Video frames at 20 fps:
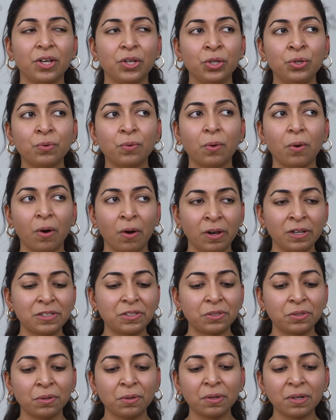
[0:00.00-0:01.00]
You
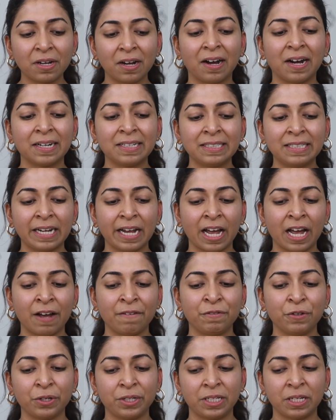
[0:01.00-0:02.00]
also can't
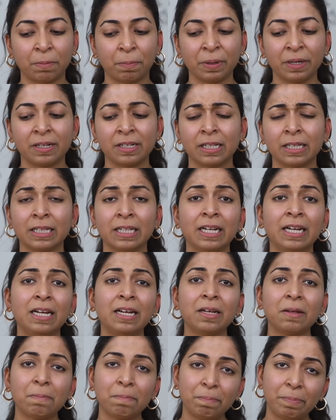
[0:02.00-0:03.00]
have your typical
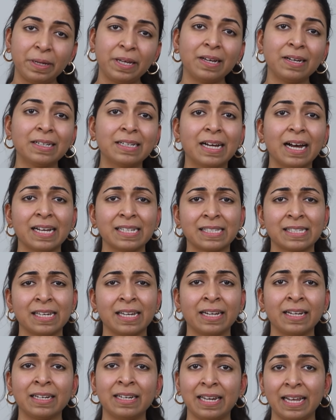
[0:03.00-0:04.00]
beer
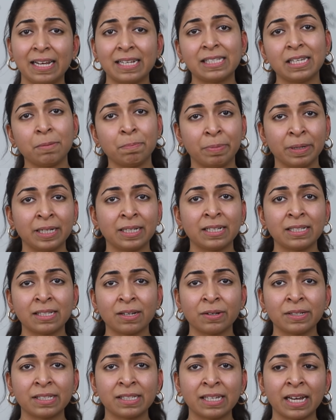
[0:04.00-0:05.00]
guzzling, lazy builders
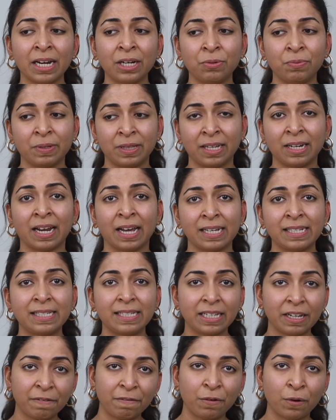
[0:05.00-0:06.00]
on site with an
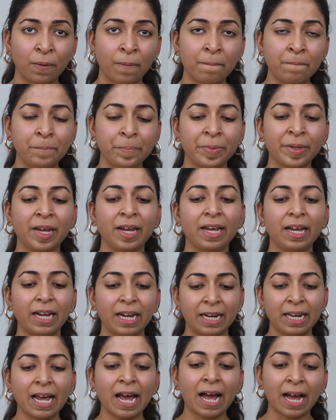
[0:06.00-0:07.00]
ICF home,
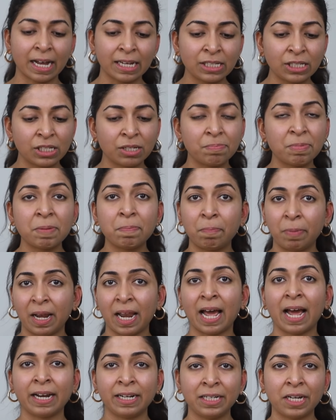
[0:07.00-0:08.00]
it has to be
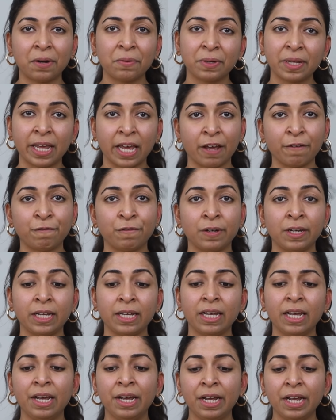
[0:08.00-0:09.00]
planned out
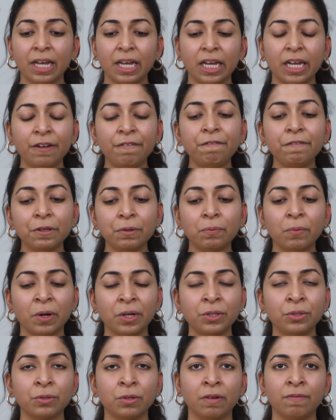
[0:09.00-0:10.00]
carefully if you
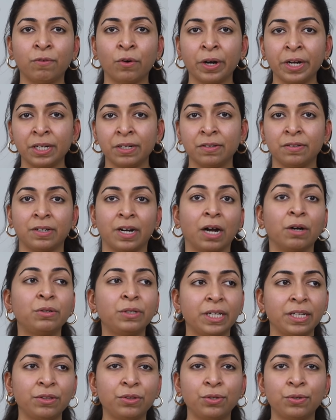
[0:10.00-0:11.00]
want to avoid
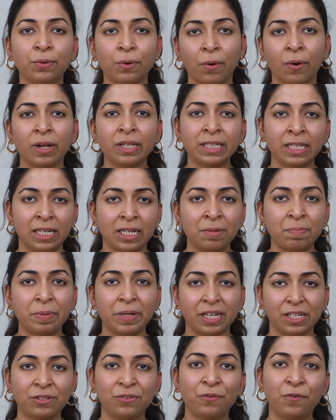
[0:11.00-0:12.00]
routing through all the
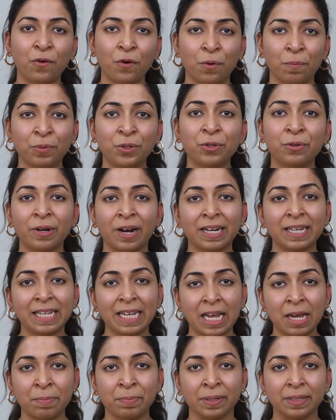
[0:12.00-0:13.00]
EPS foam to run
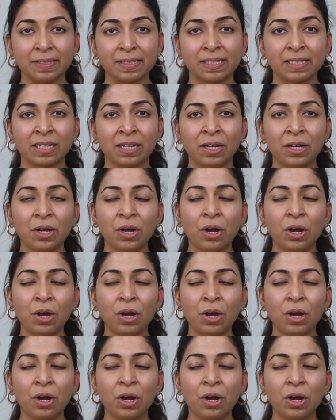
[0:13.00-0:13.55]
cables.